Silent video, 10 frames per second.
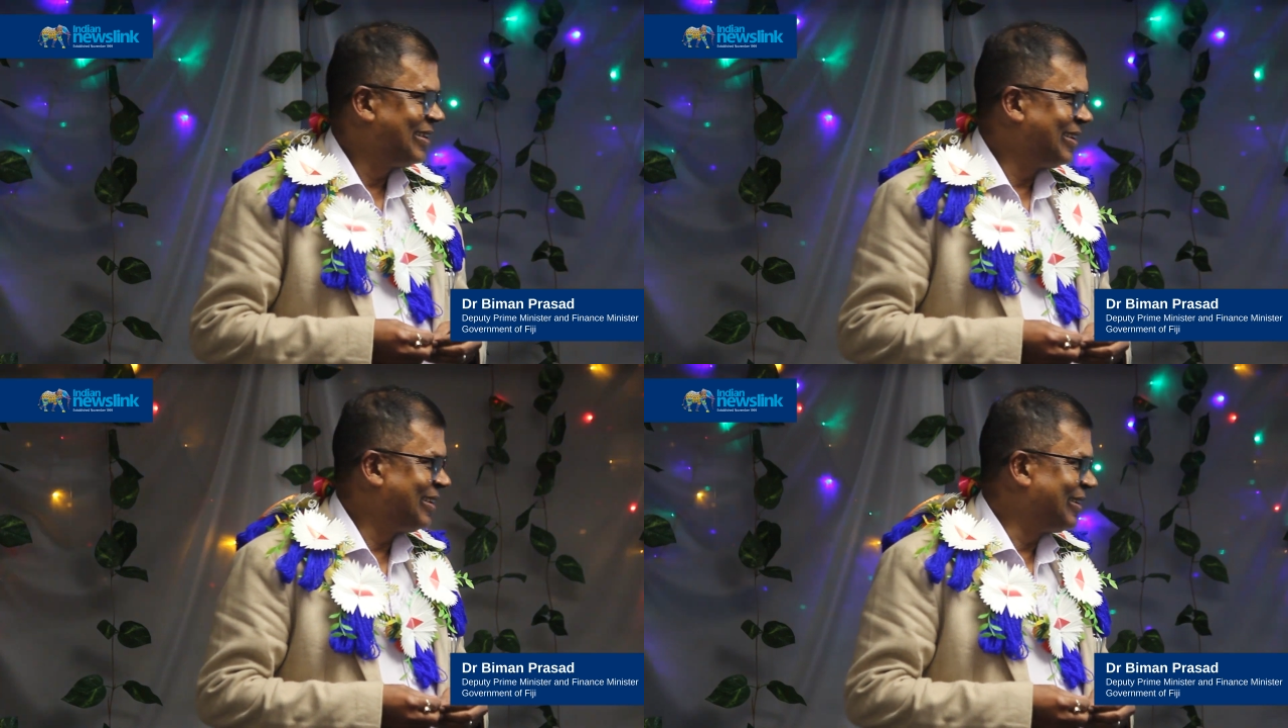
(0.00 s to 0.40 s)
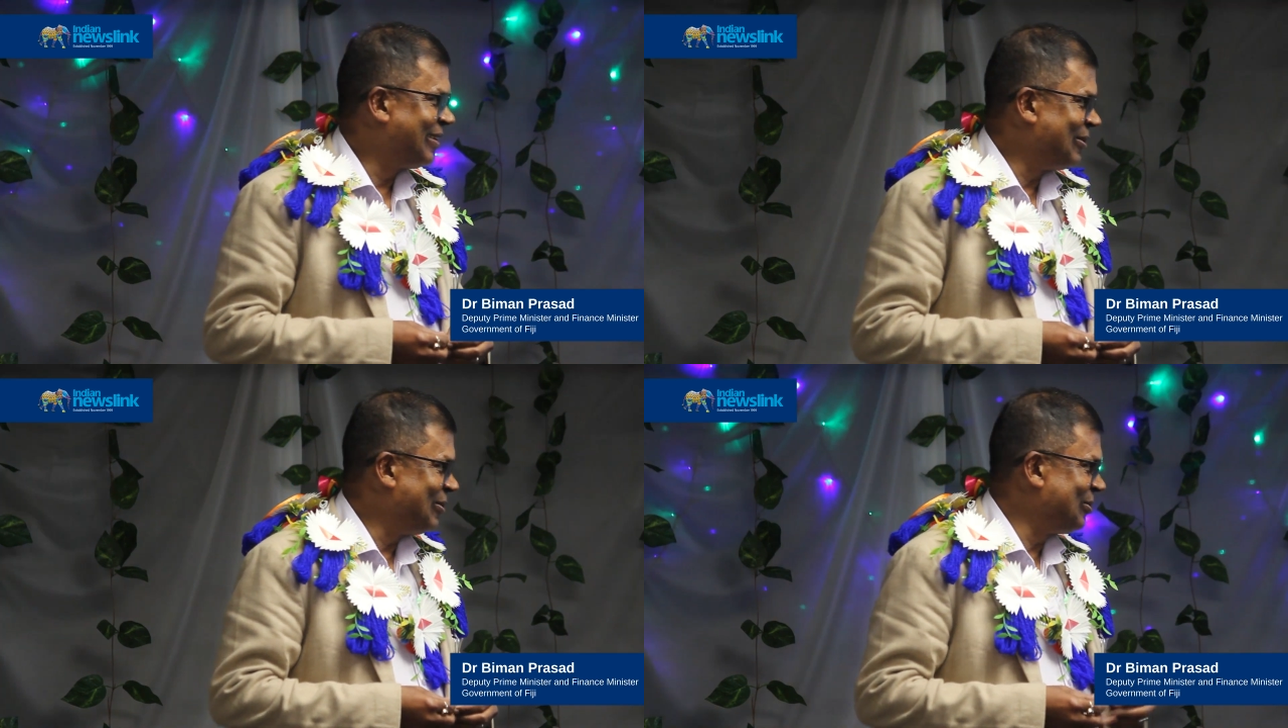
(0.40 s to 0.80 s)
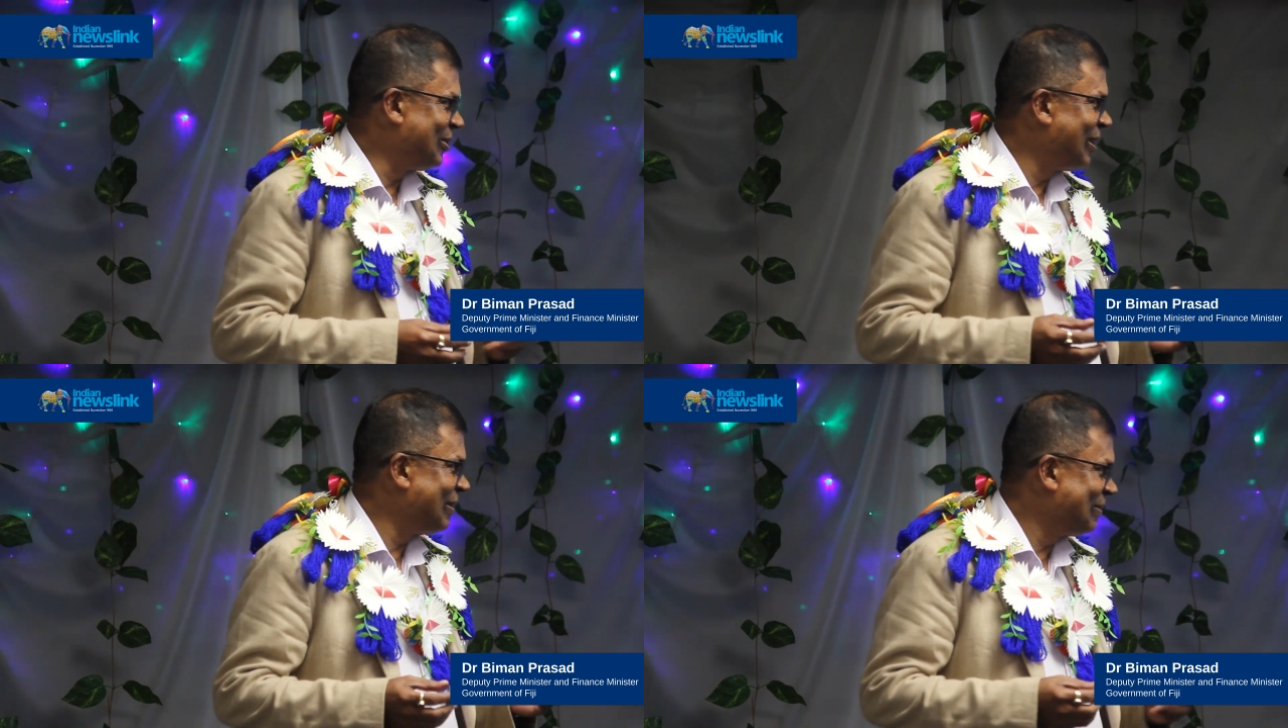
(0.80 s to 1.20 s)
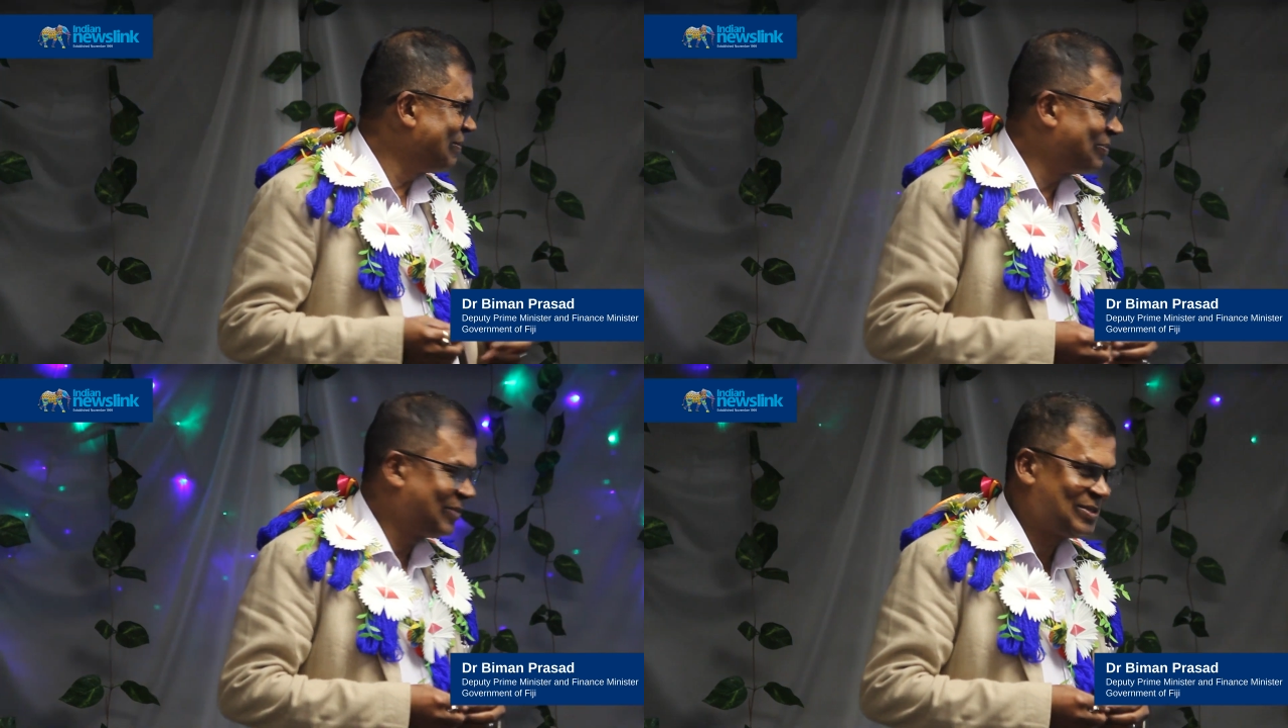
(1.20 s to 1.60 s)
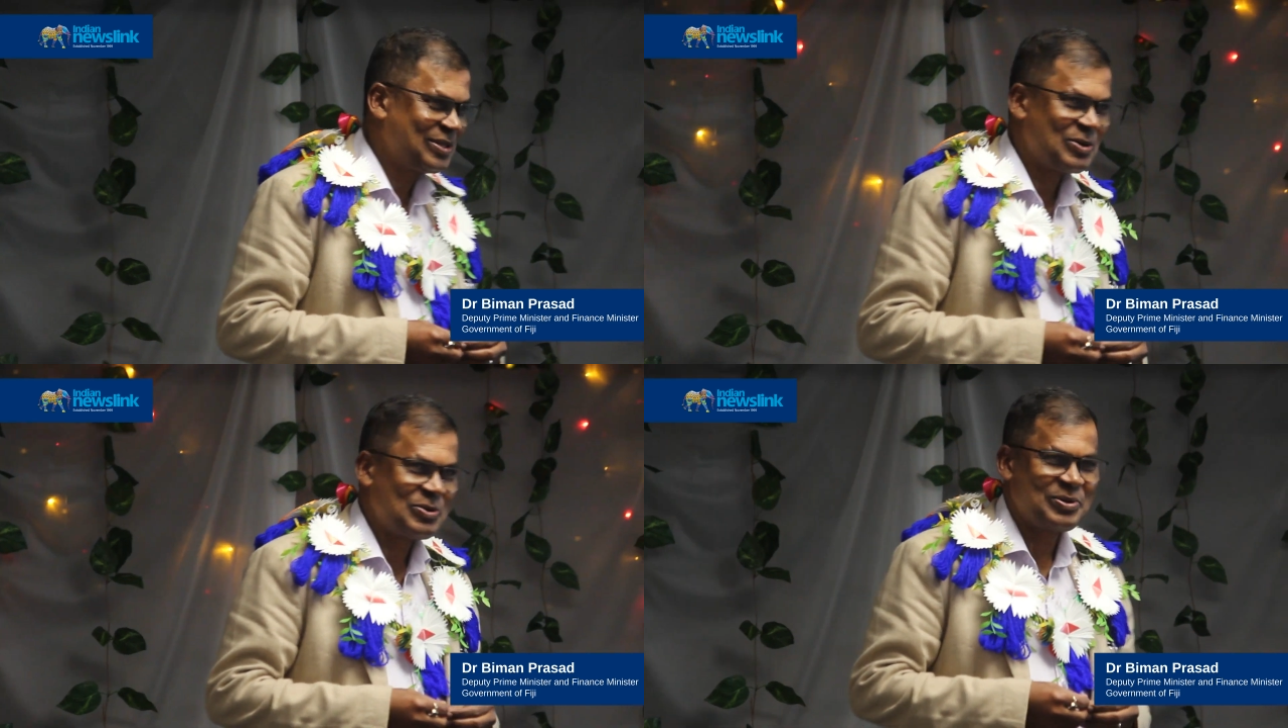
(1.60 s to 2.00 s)
in New Zealand.
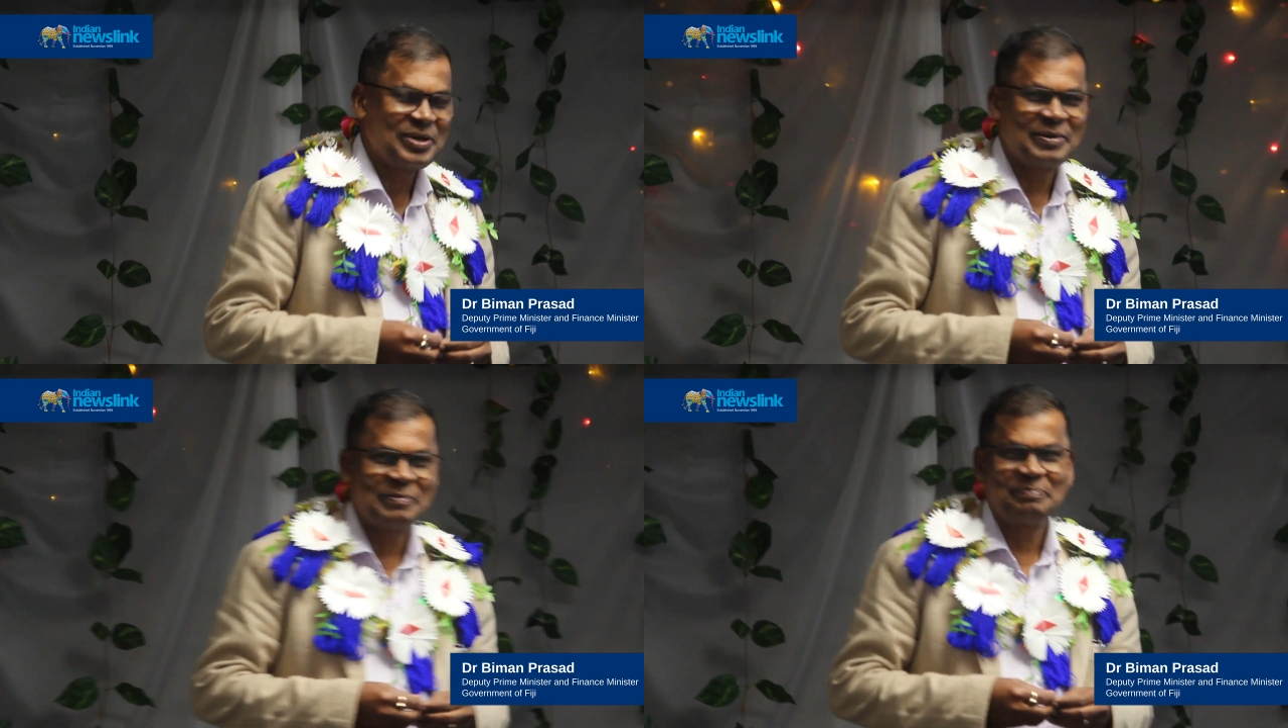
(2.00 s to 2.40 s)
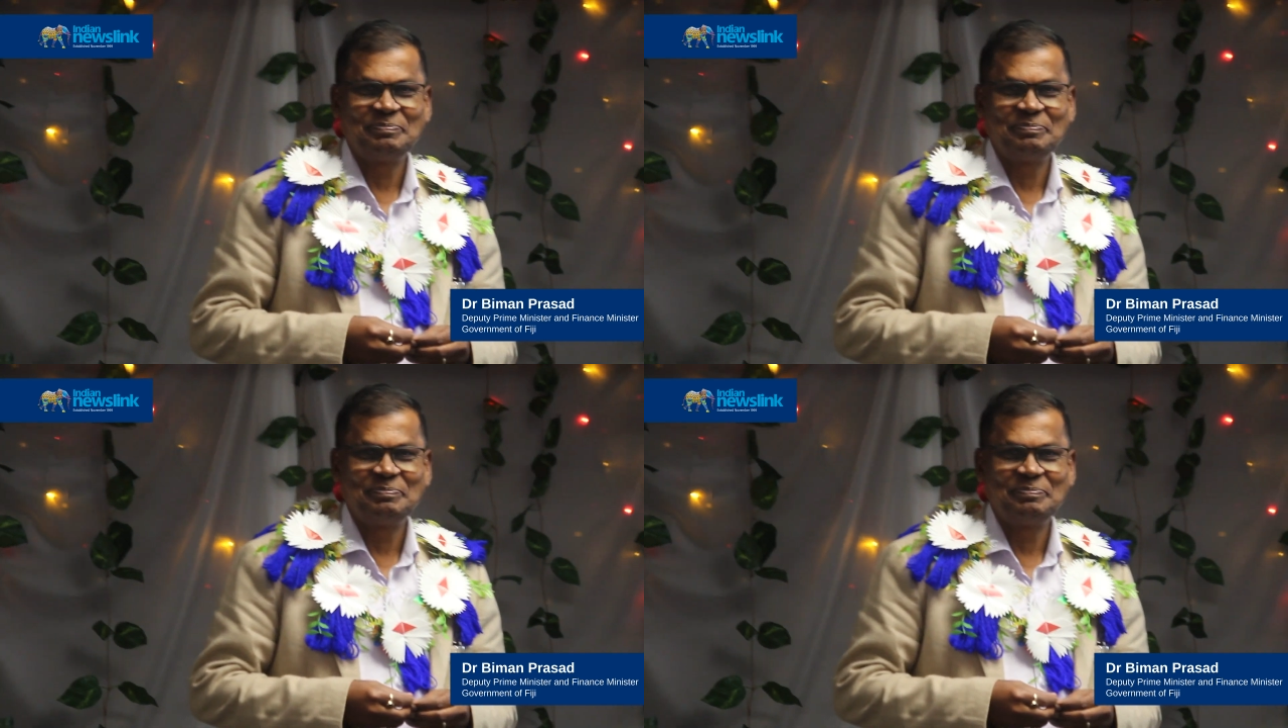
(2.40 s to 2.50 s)
So